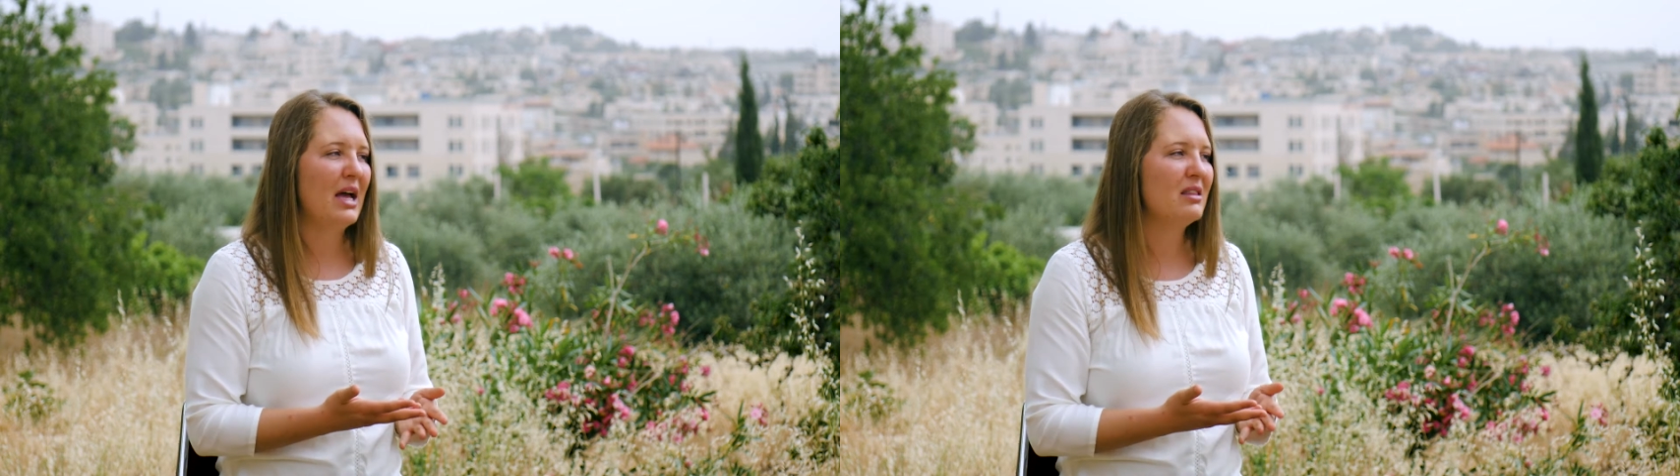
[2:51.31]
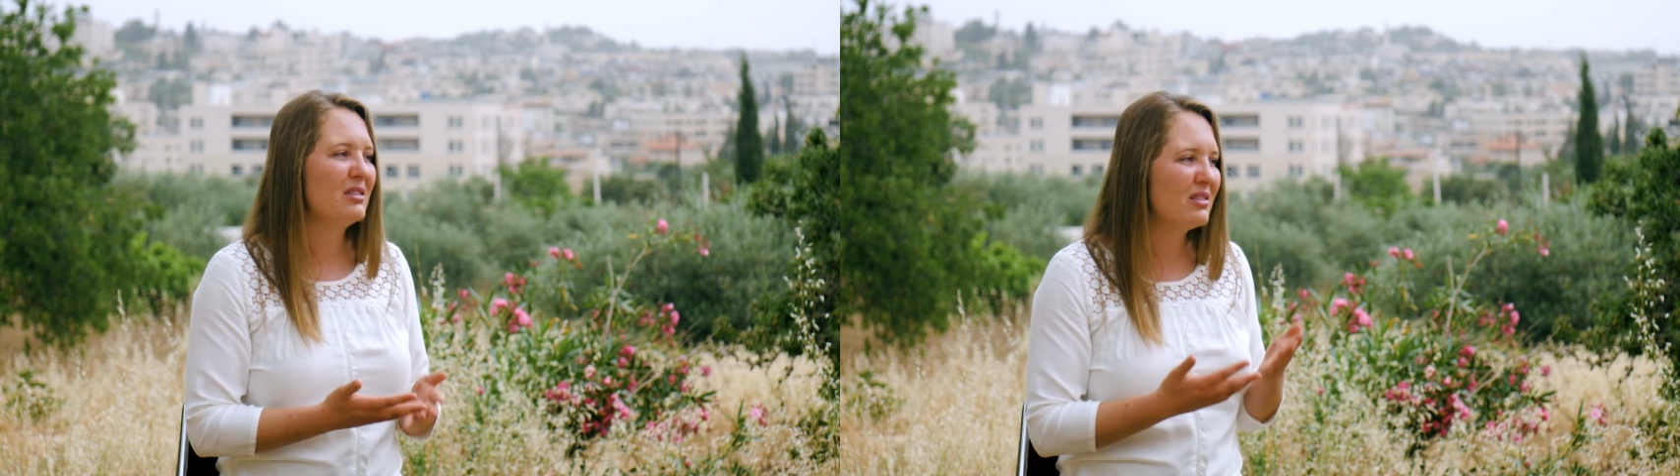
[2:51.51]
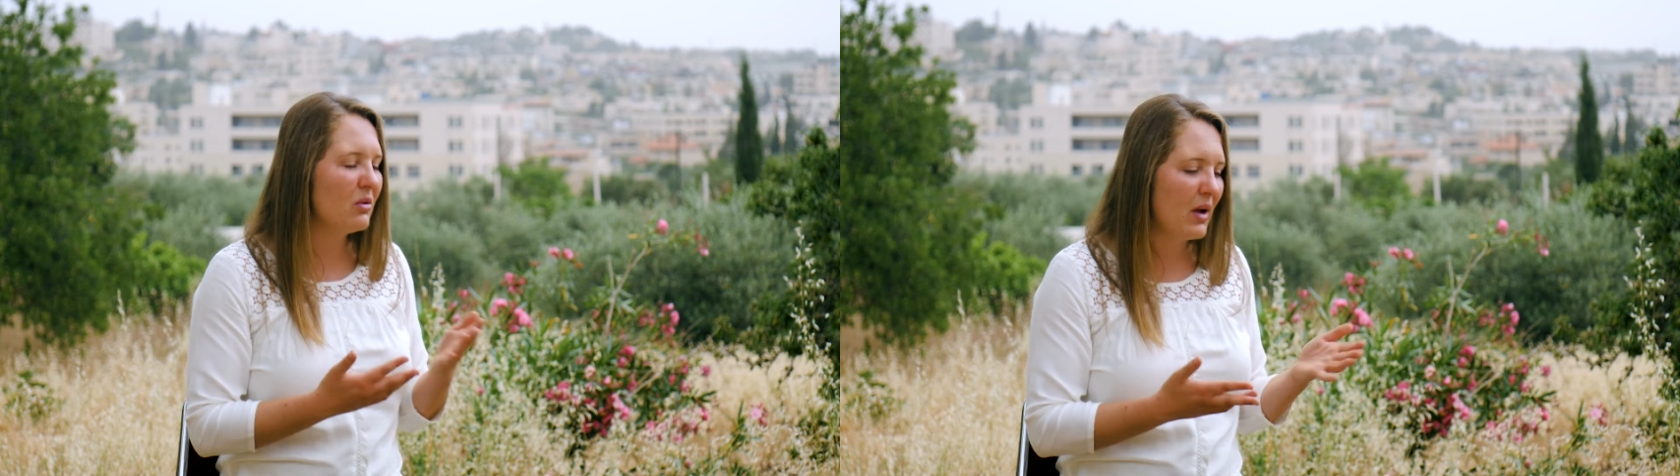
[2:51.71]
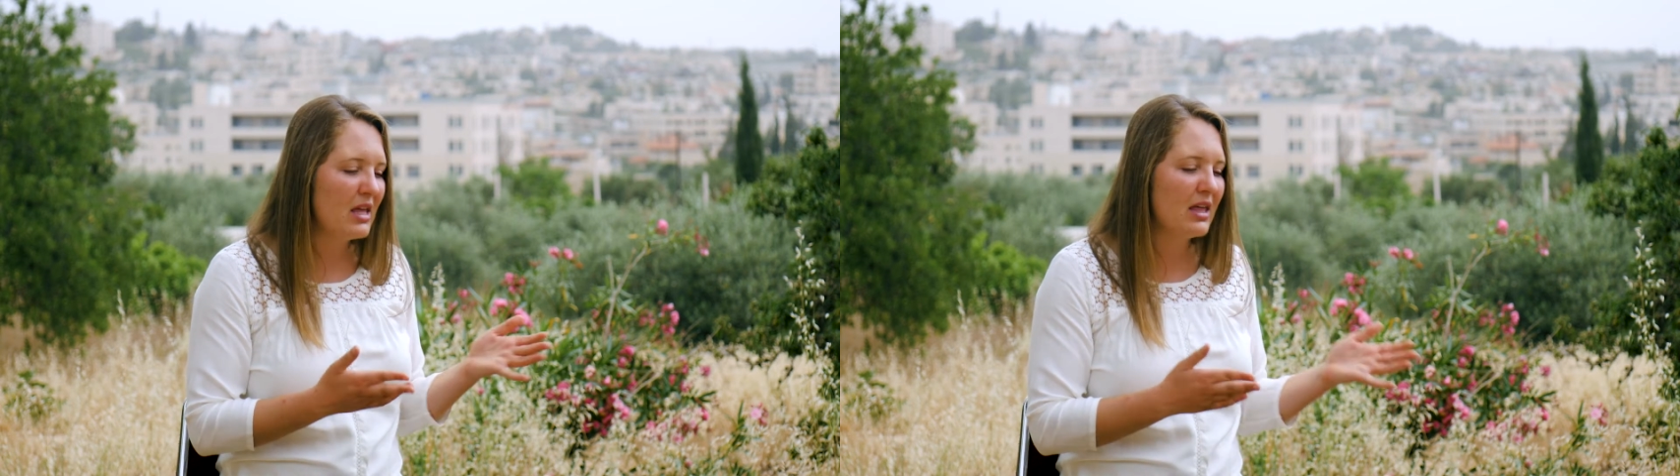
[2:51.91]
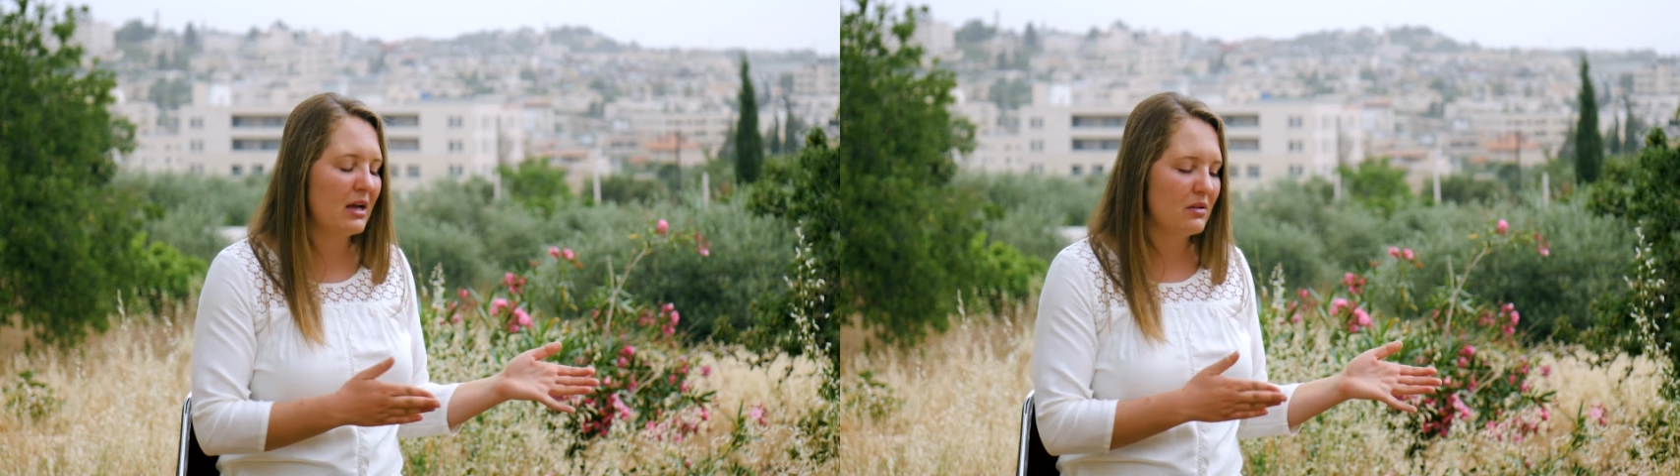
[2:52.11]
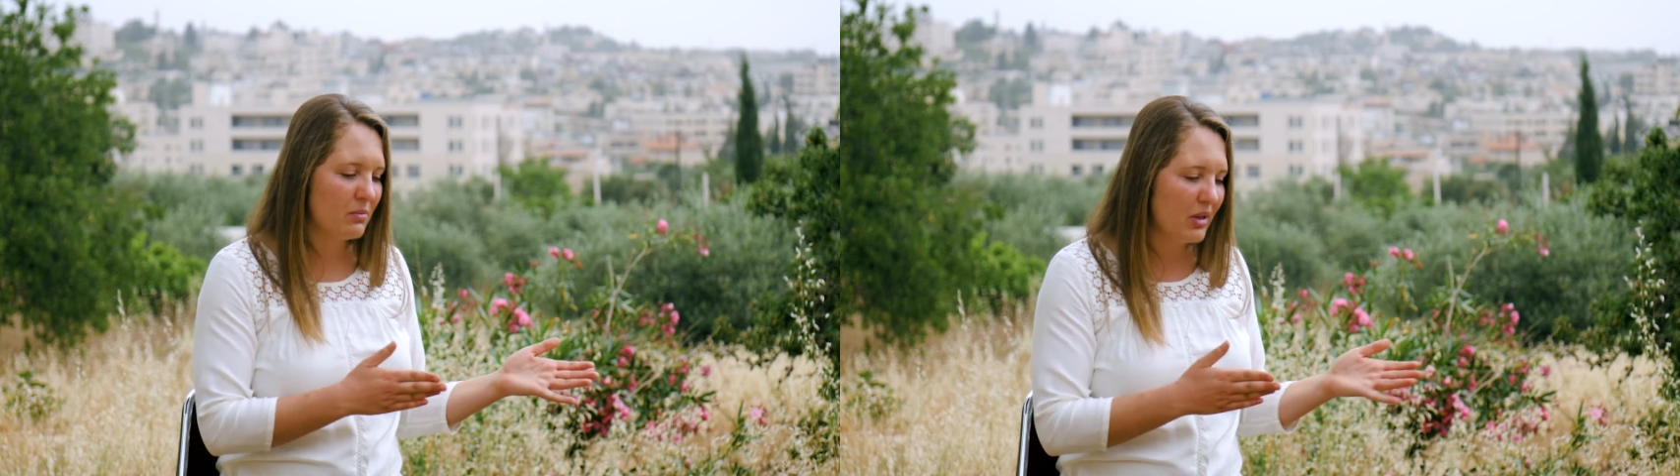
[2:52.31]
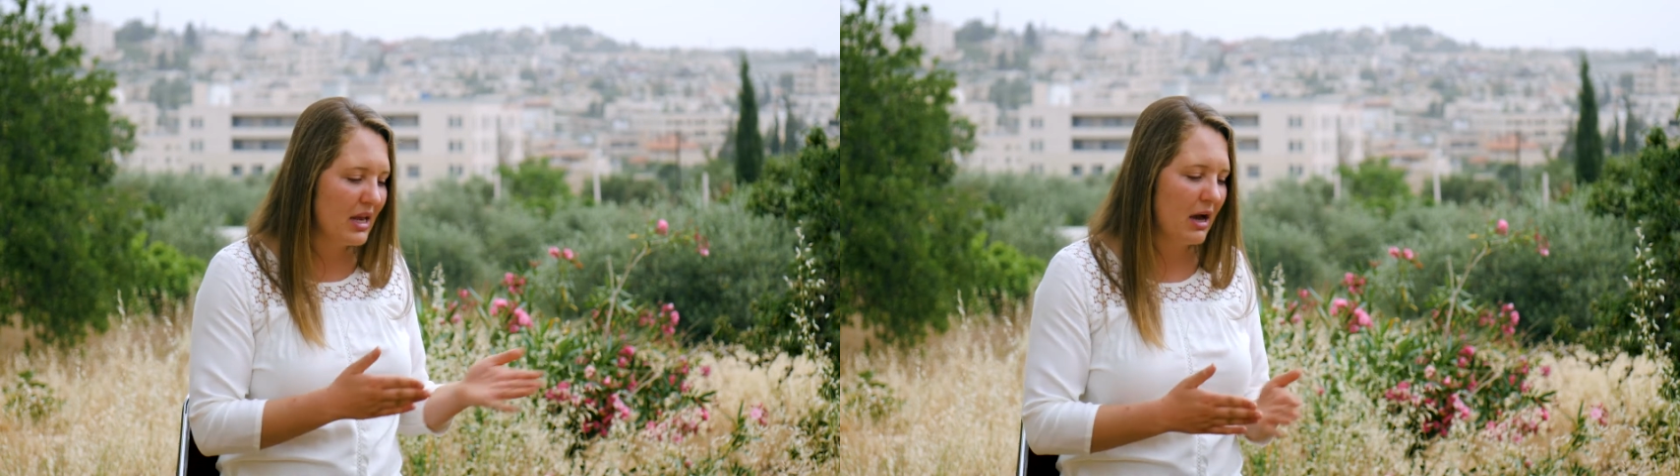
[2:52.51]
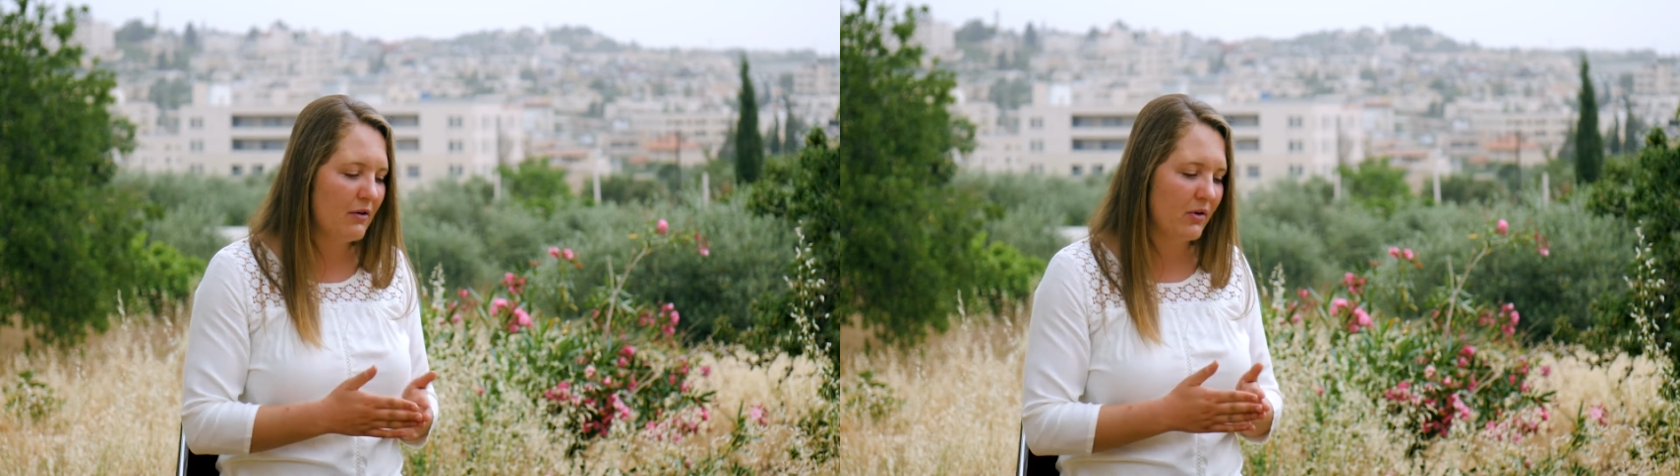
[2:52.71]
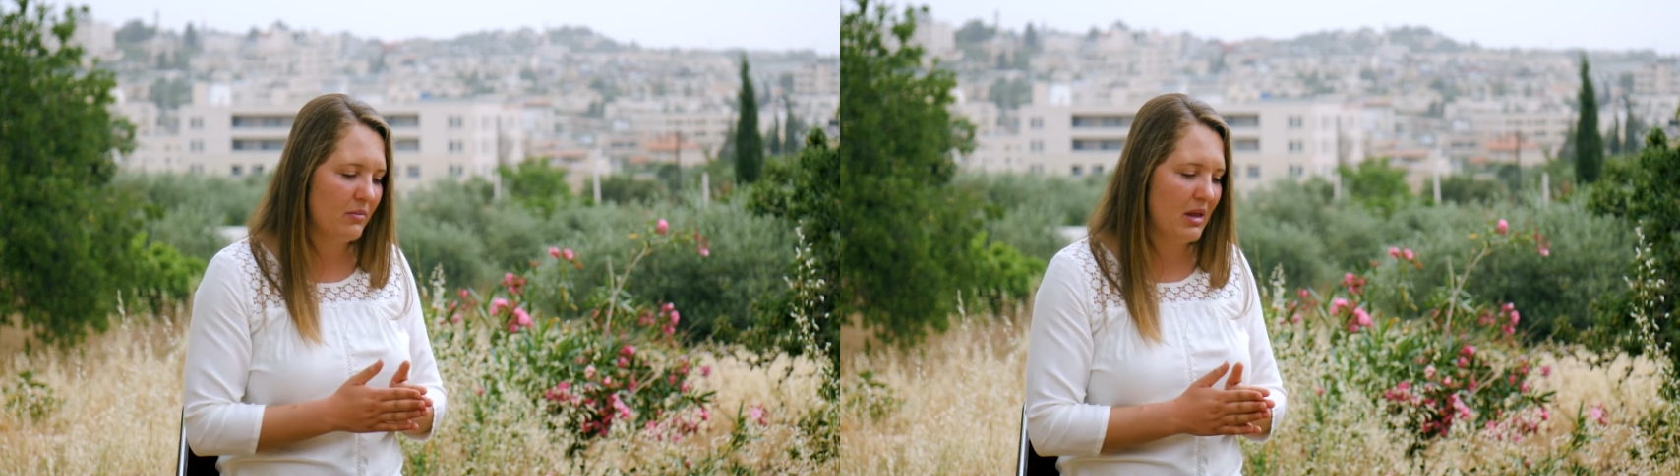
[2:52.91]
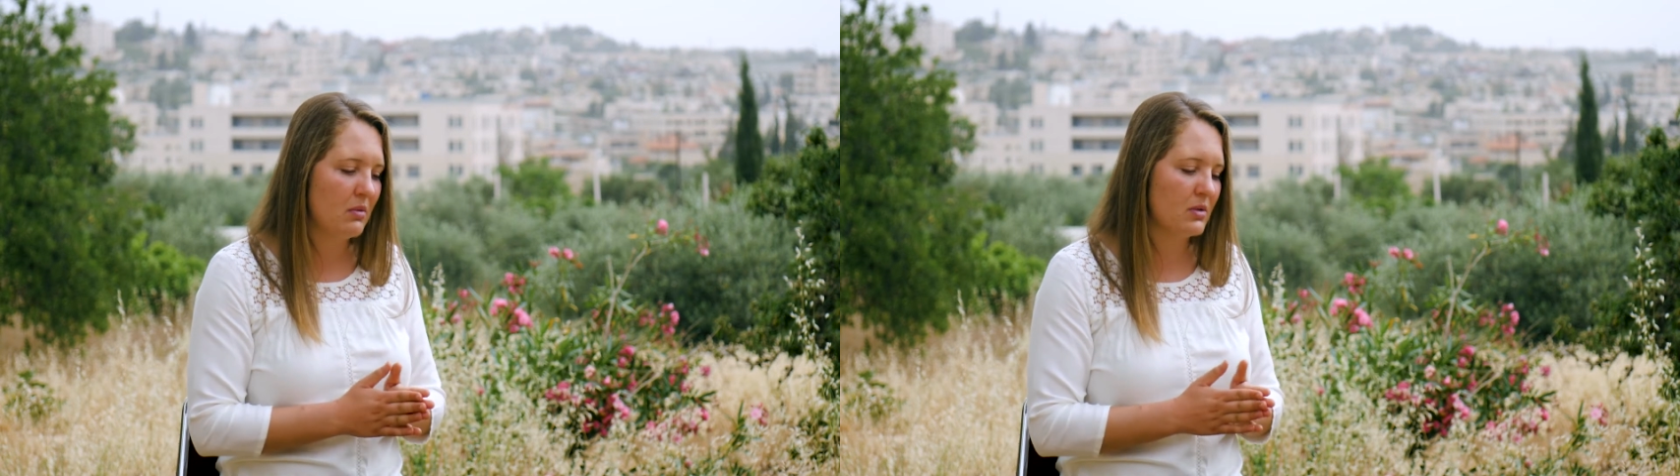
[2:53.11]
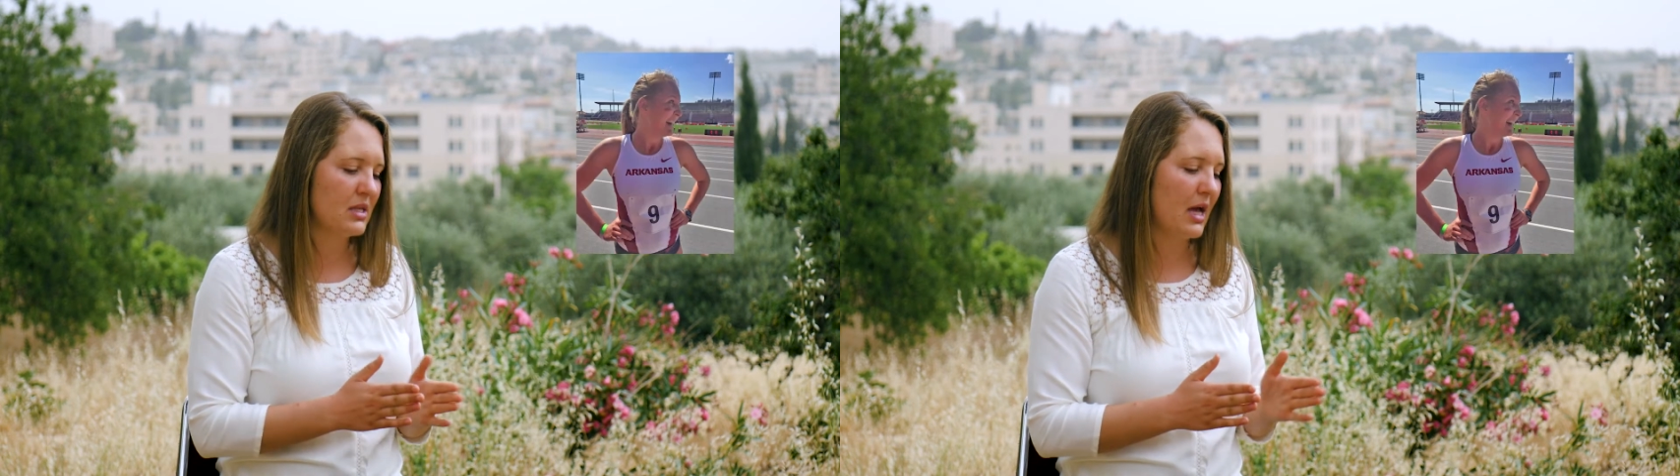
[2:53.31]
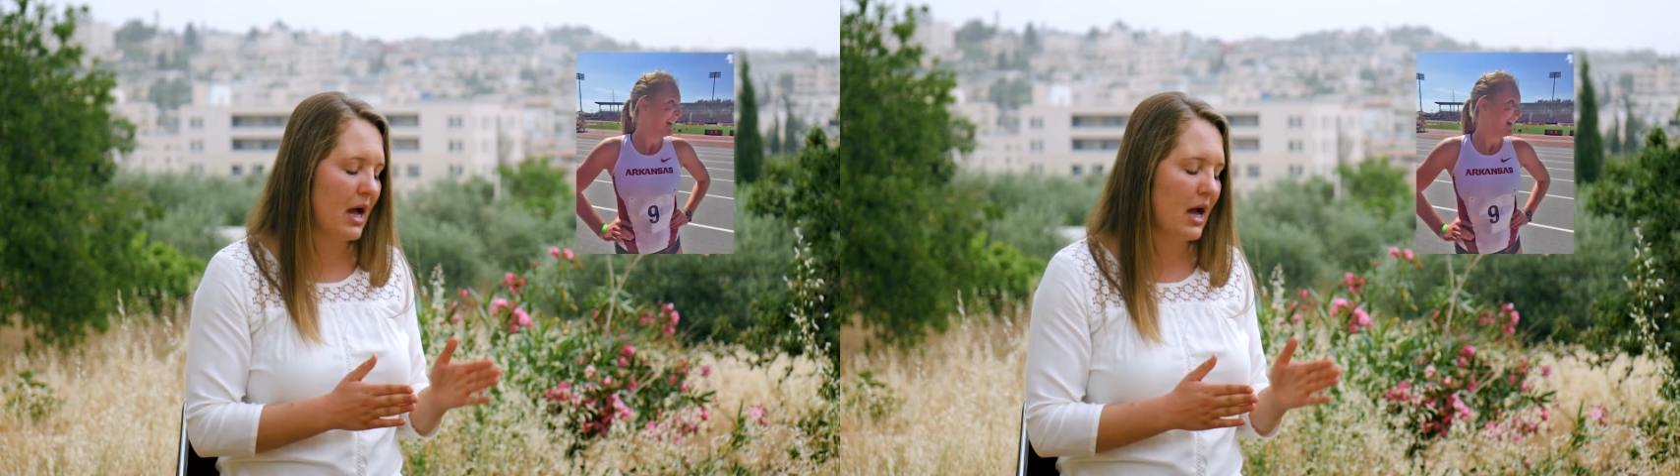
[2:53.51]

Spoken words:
And the way that played out for me was that